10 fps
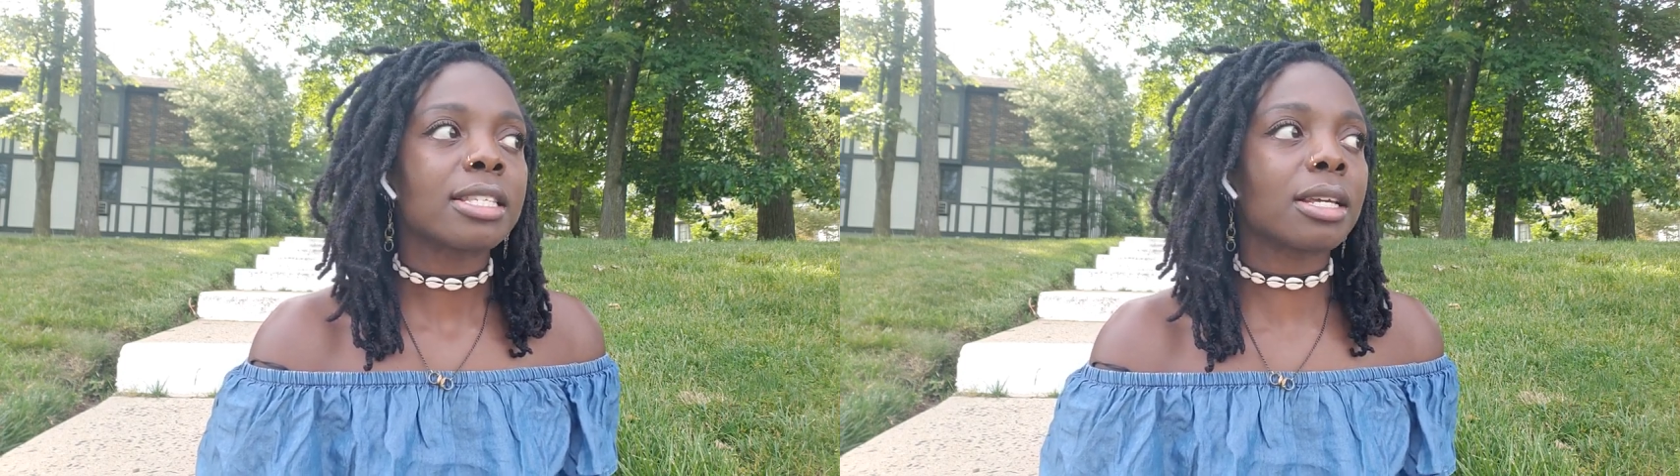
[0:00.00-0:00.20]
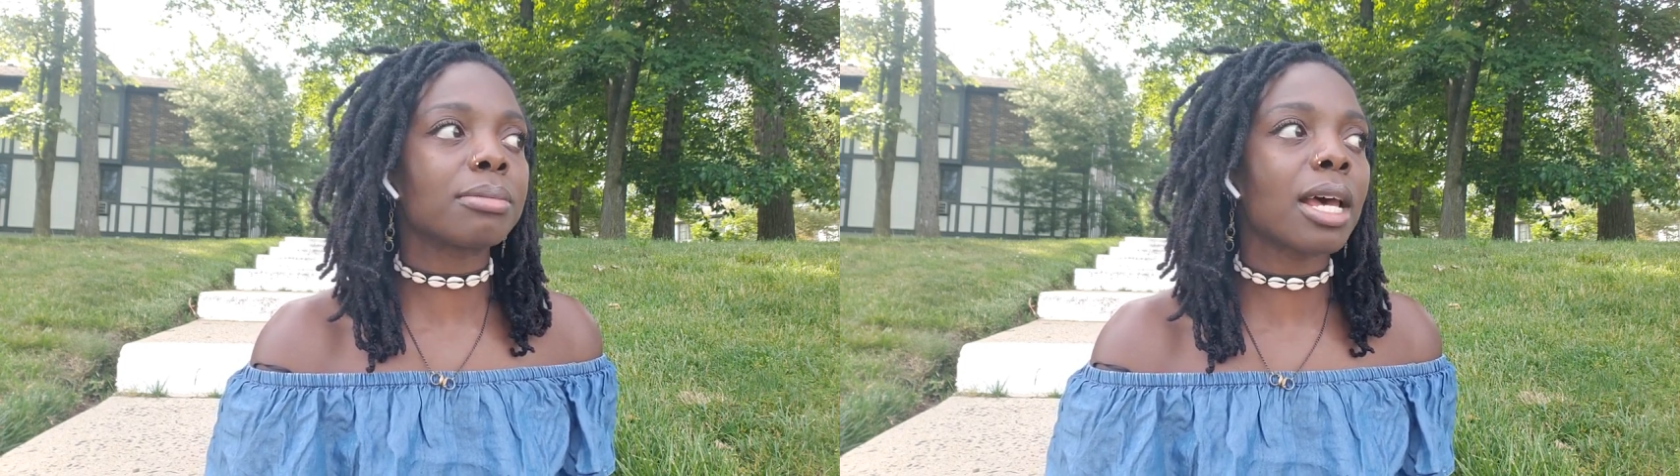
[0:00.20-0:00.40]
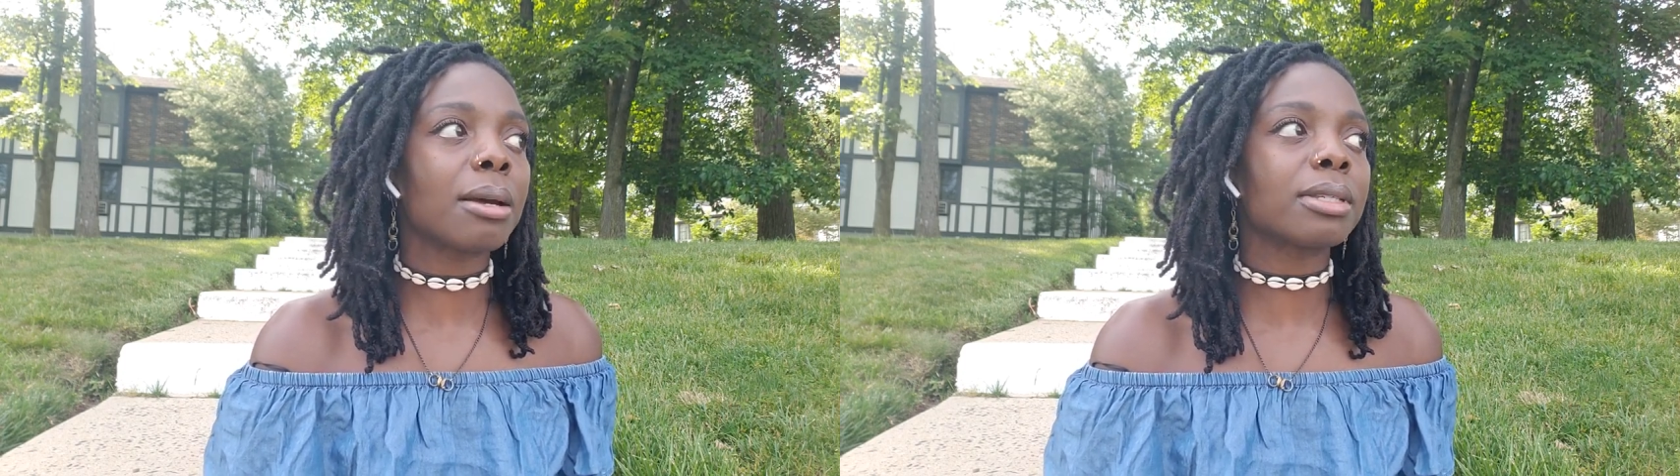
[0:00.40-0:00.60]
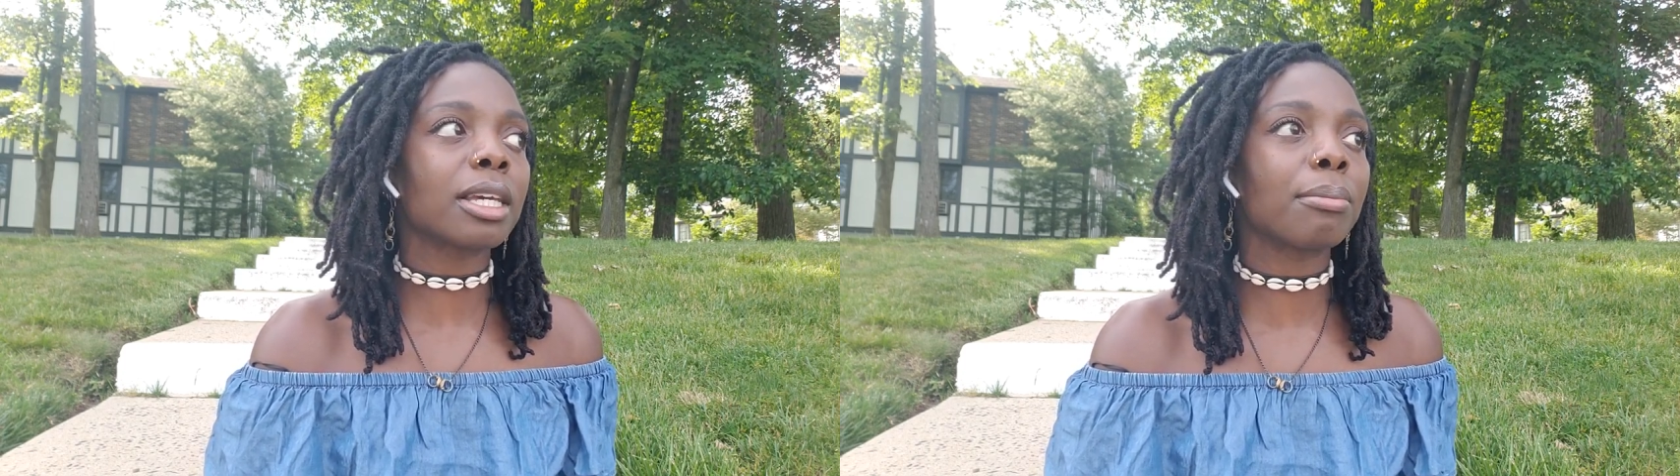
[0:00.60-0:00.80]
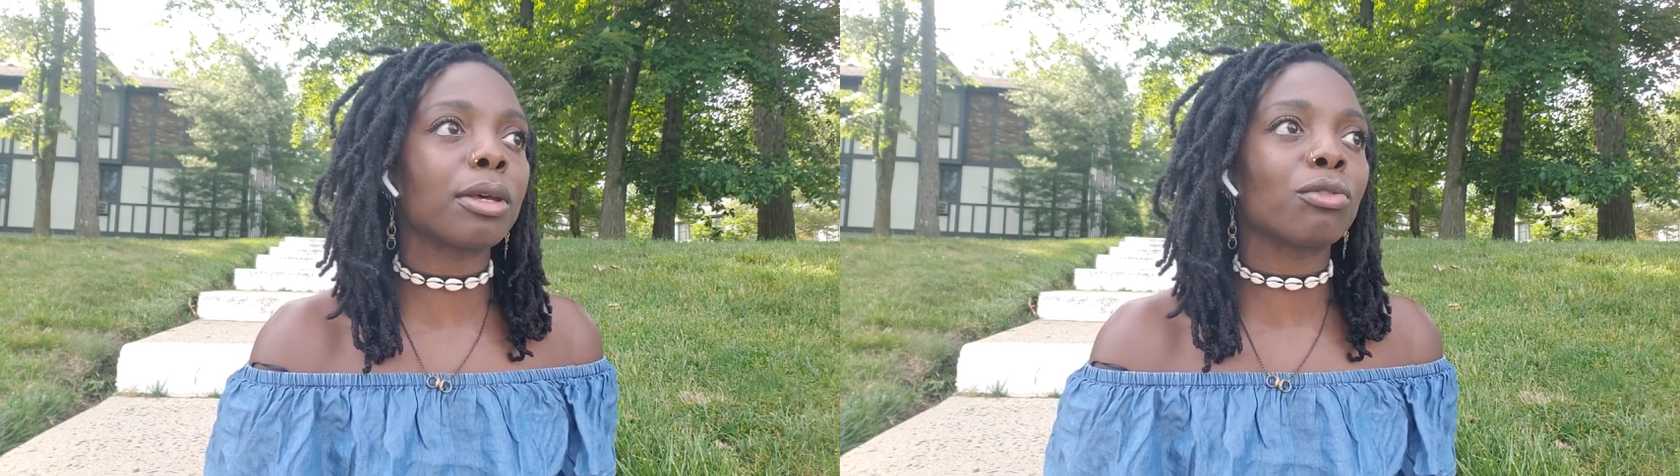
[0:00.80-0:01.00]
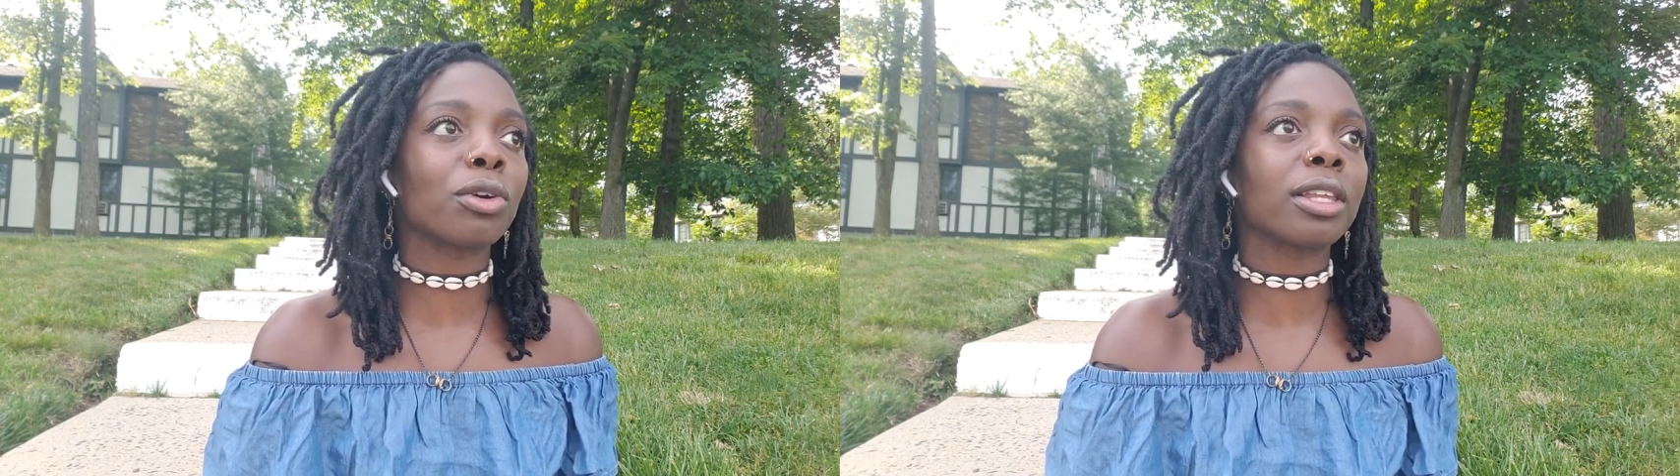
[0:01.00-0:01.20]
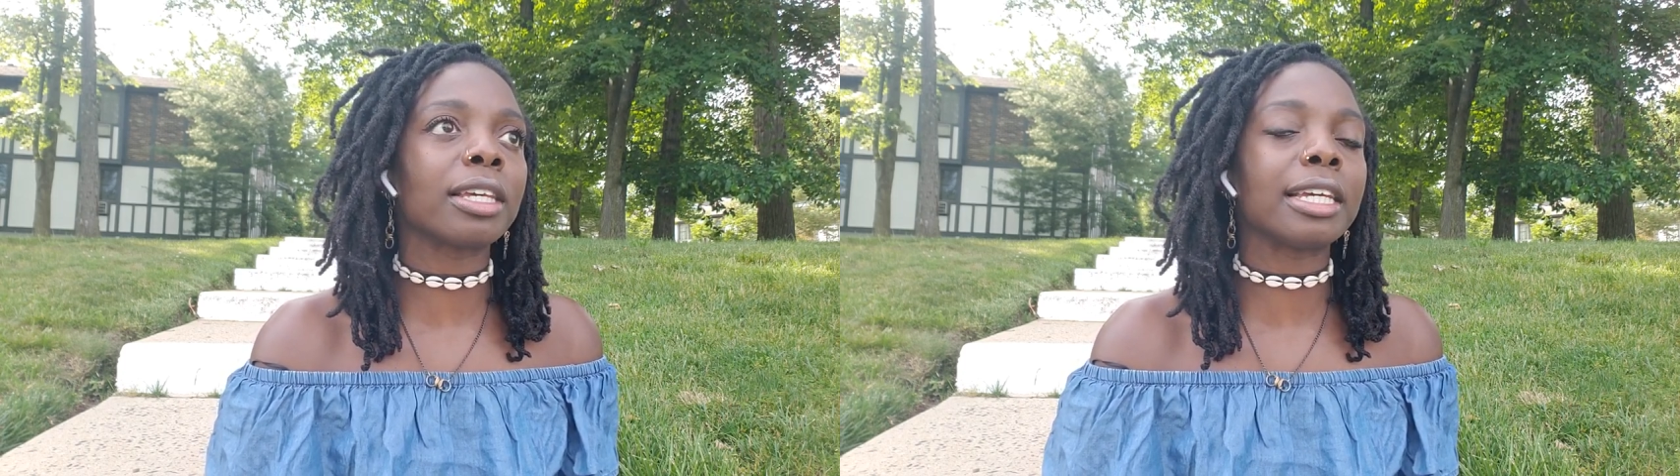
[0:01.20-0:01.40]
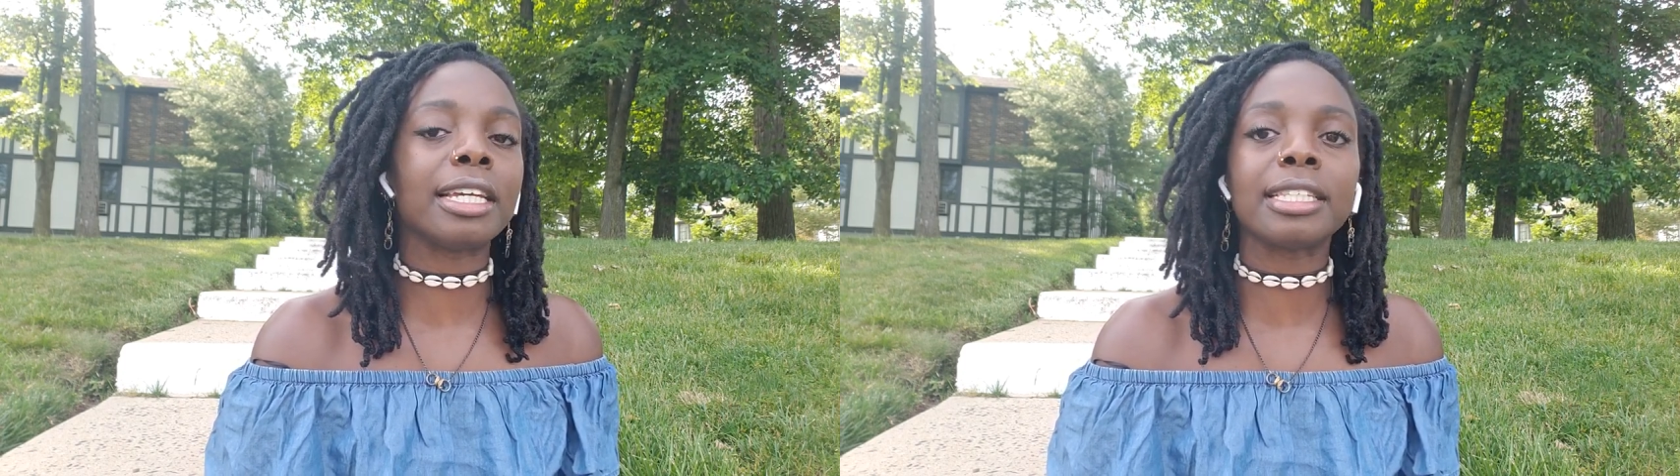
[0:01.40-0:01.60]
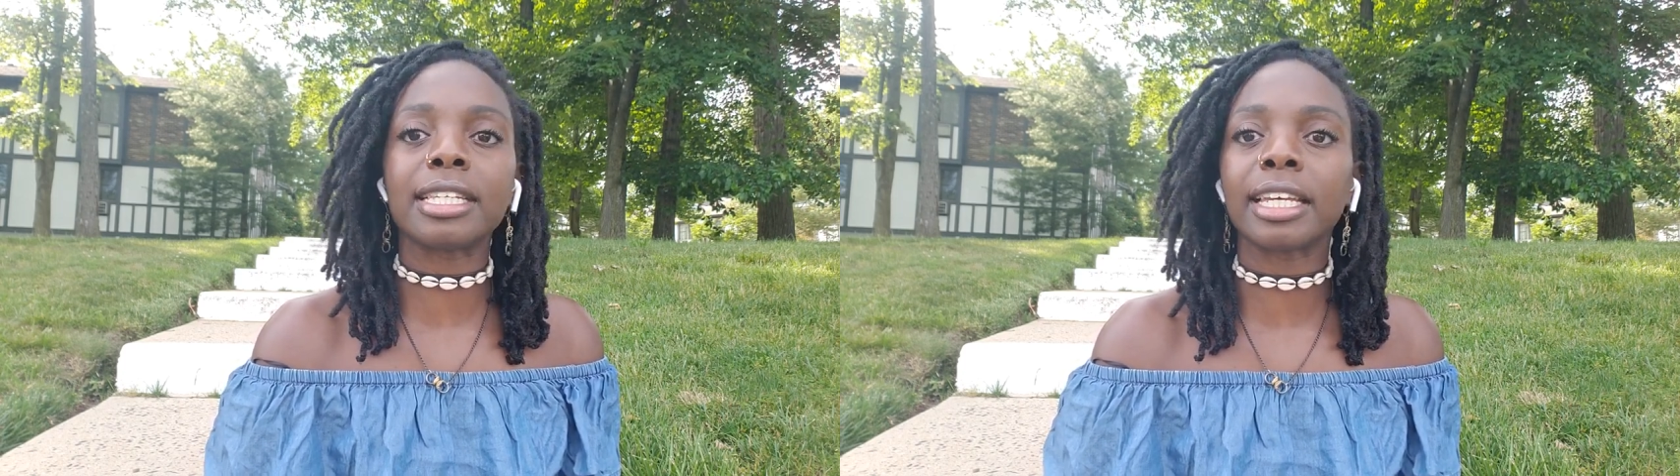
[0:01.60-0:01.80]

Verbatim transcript: sometimes it can be really easy